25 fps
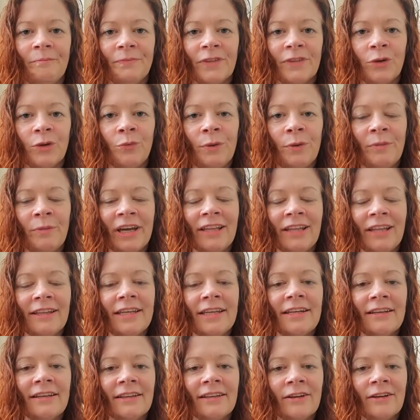we might
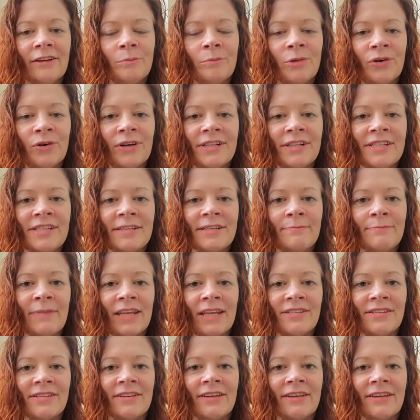lean a little more into
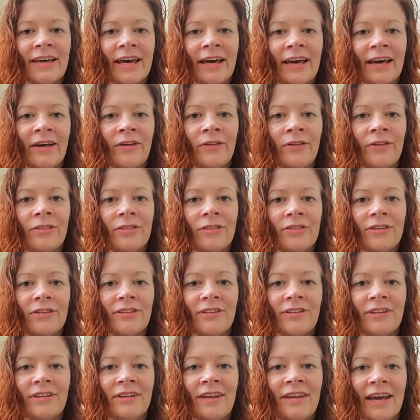mental health
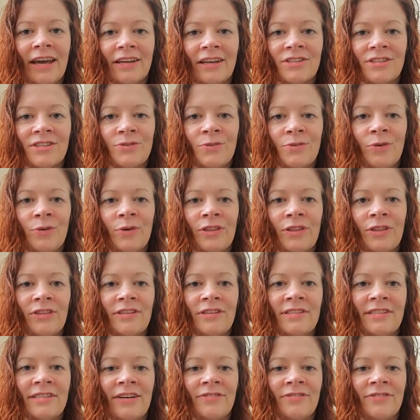next week with the
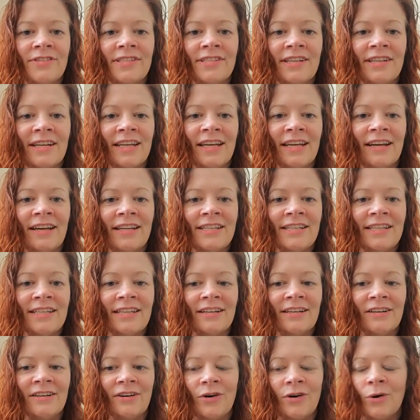self-study
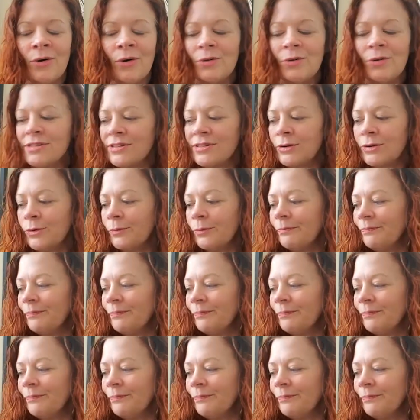idea also.